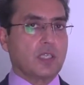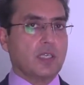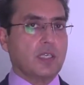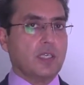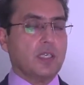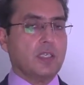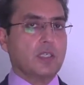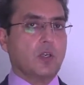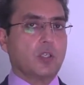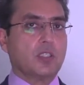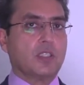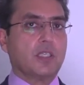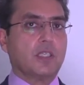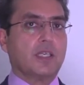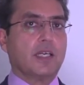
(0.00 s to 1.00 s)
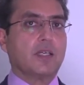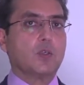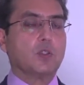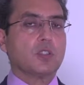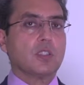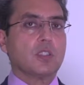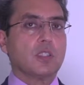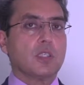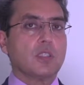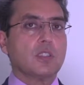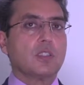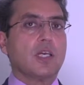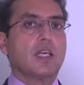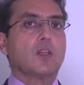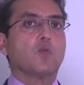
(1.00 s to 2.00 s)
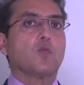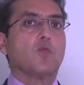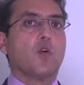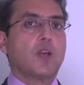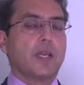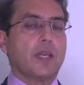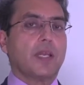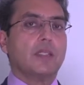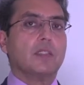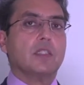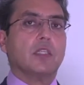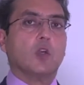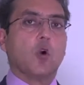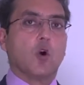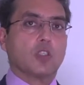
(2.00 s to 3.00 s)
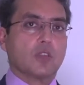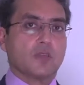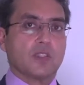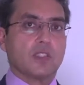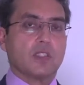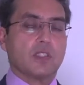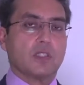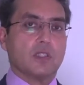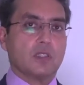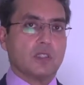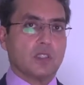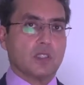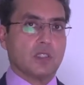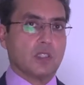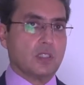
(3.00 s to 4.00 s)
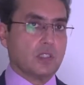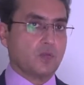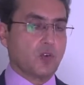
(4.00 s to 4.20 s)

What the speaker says: And etiological diagnosis is, that is what is the cause of this disease.